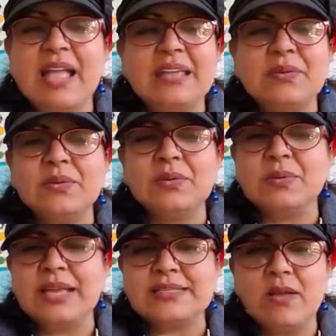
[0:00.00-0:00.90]
I know you
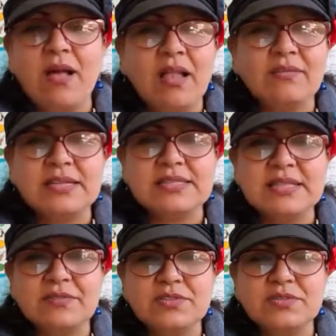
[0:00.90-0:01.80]
guys always love